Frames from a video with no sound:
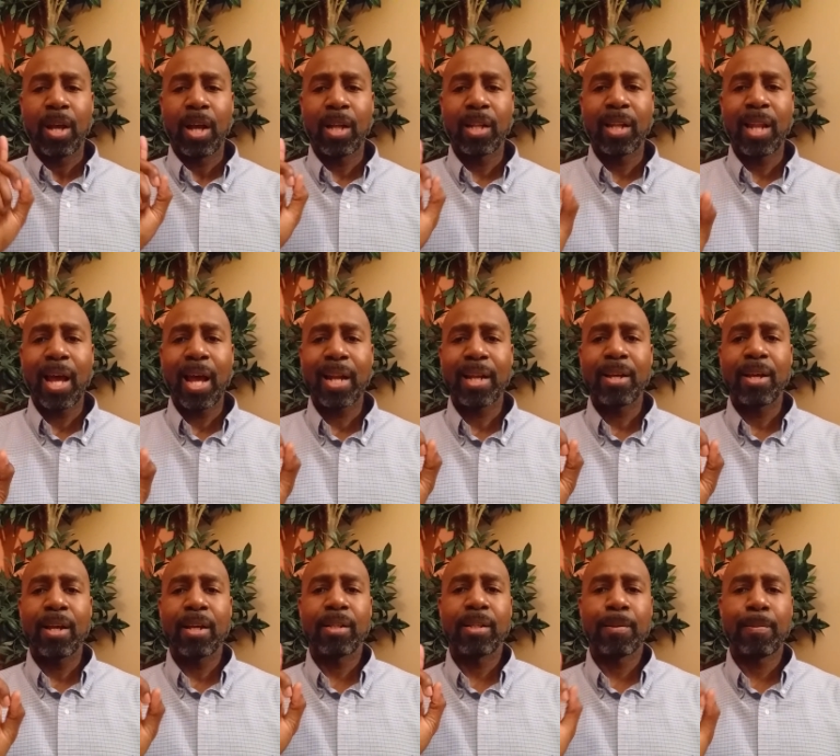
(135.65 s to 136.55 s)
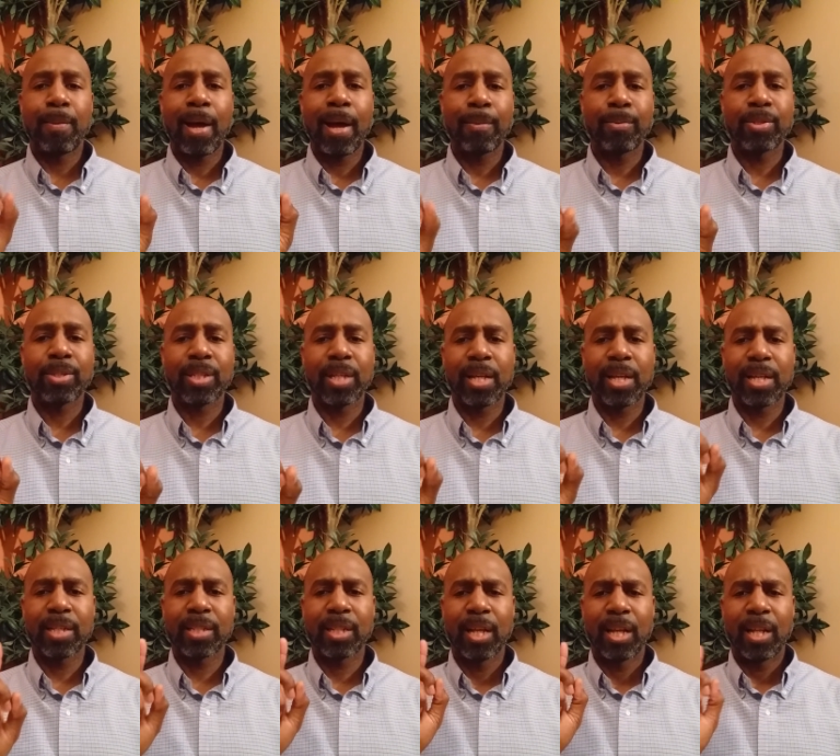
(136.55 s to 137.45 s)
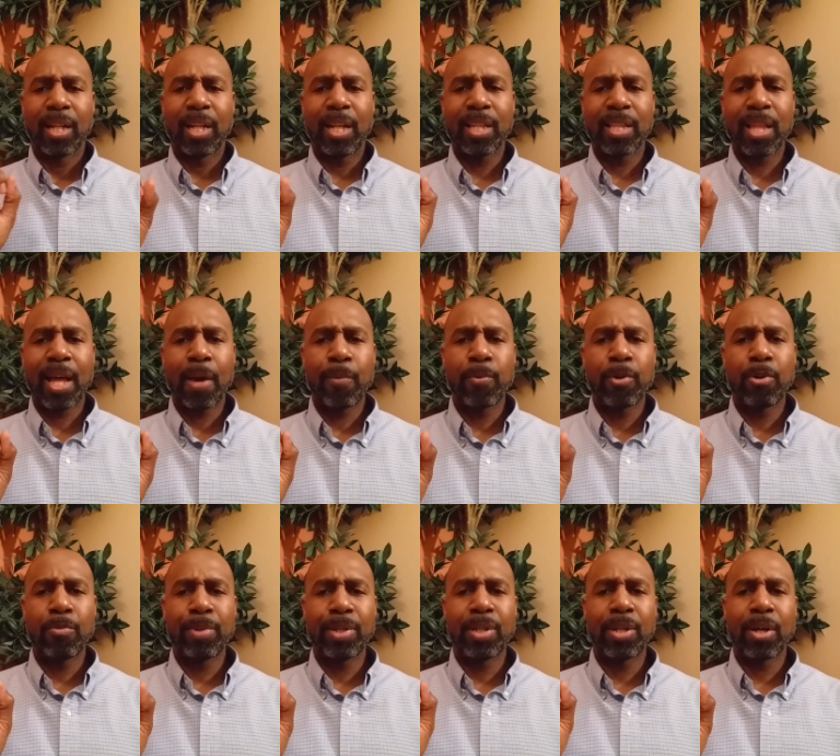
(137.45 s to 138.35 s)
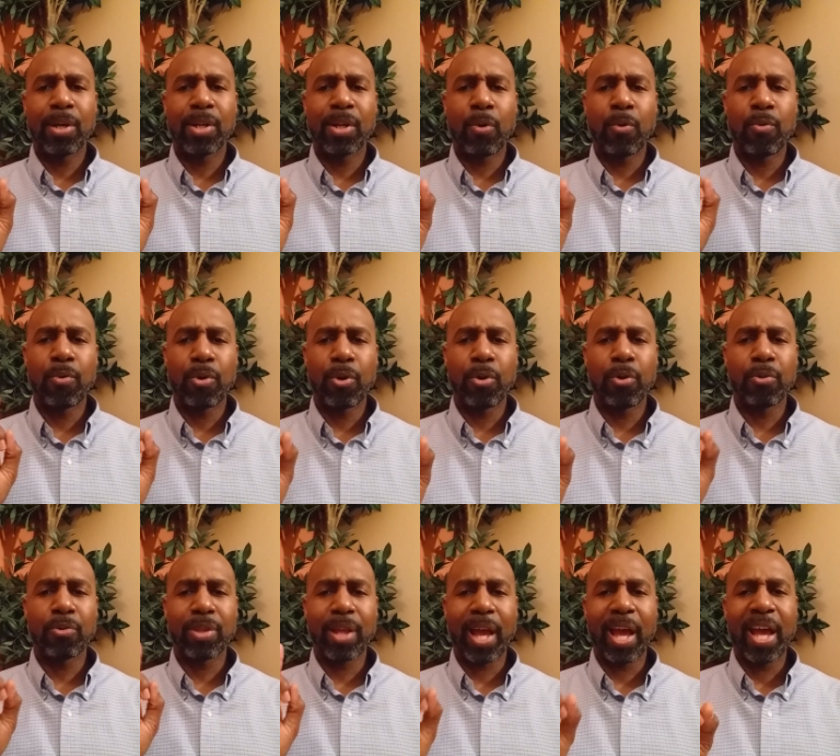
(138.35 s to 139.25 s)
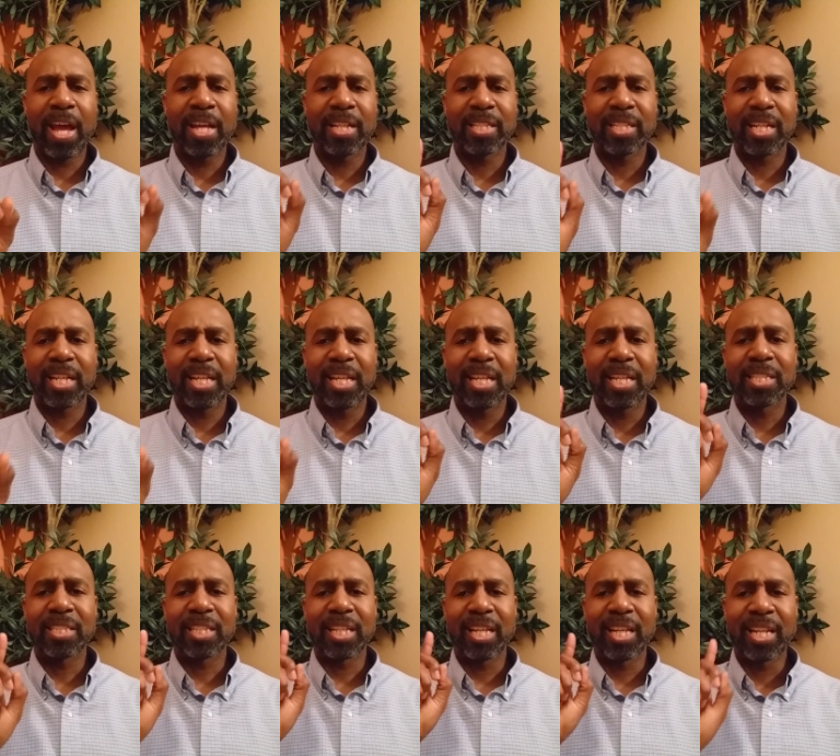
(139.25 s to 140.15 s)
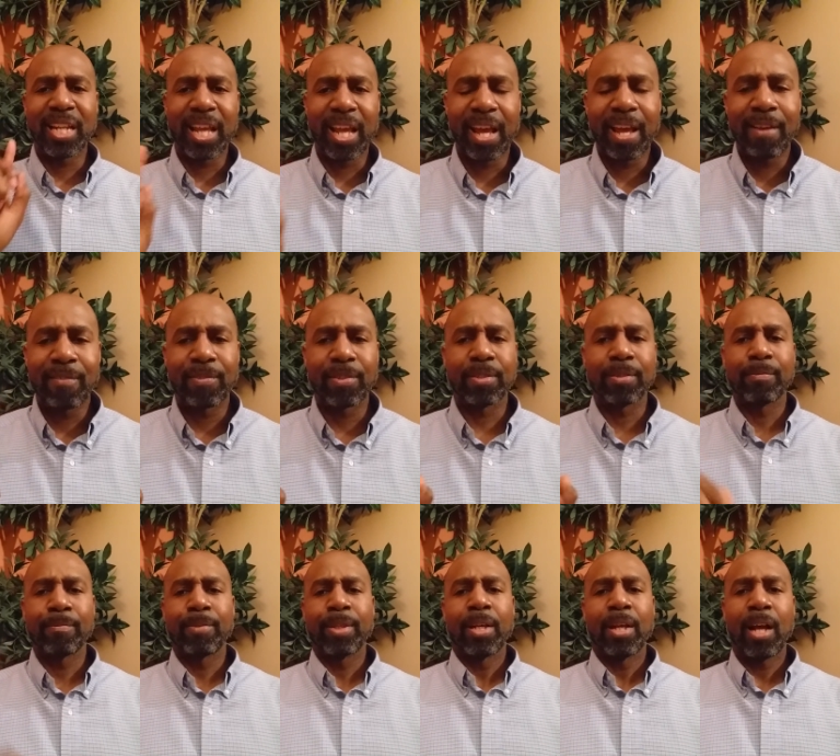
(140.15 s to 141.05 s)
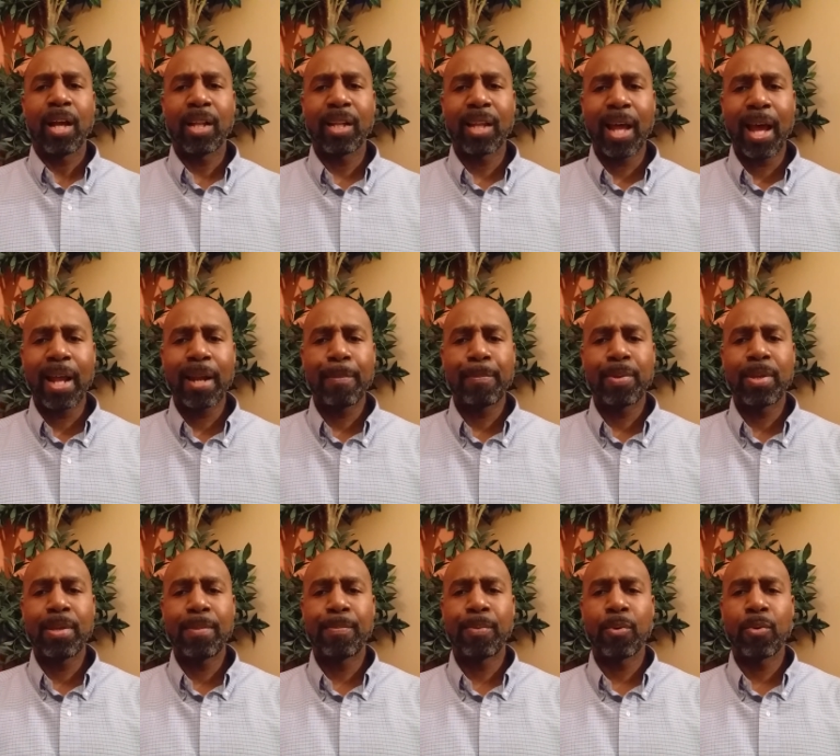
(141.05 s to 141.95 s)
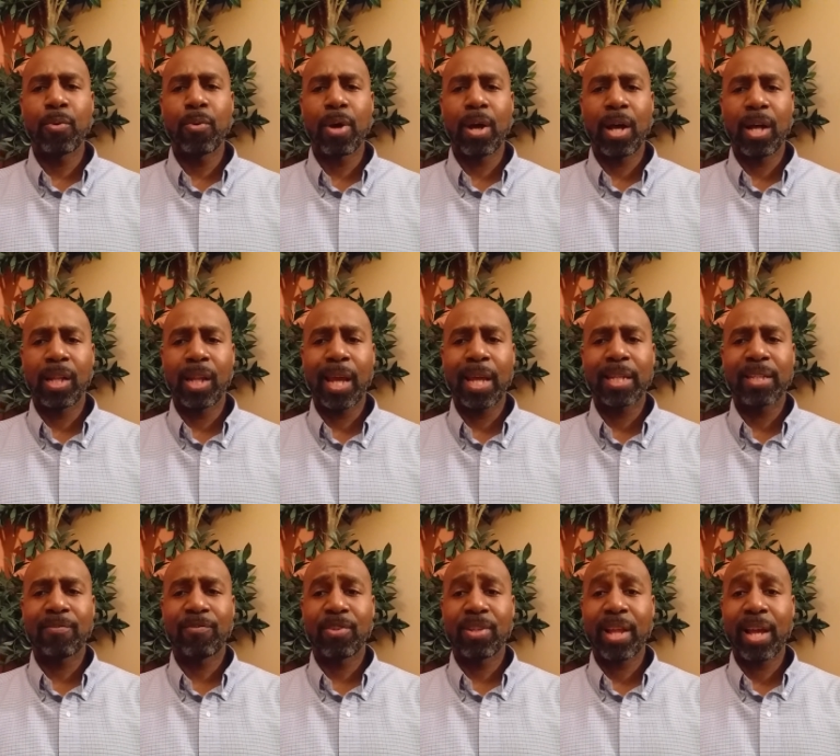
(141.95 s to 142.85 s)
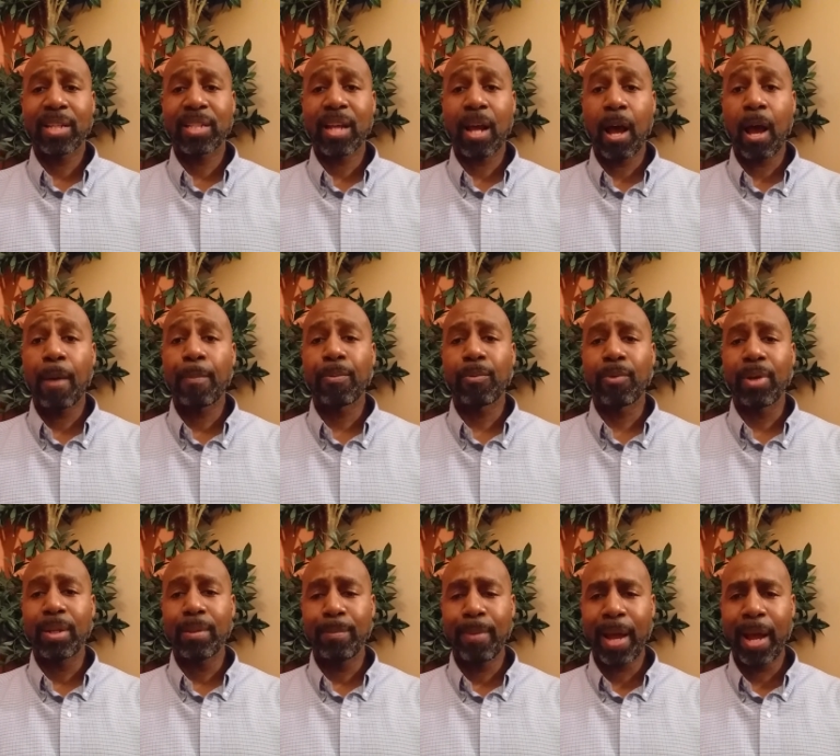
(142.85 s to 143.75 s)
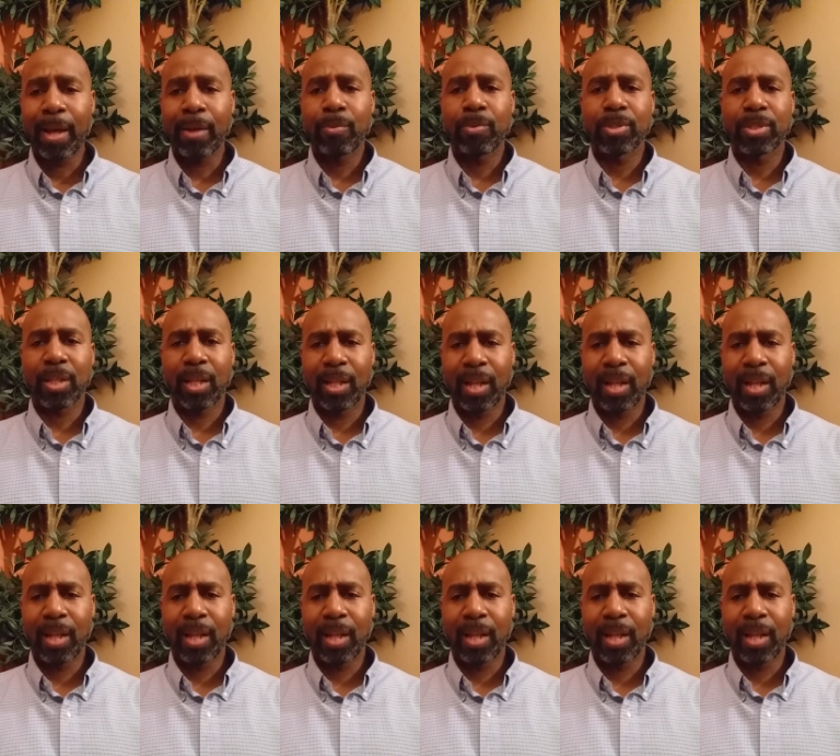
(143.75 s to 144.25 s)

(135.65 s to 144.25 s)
A lot of, the Bible says, let thy will be done on earth as it is in heaven a lot of people like for that to operate backwards.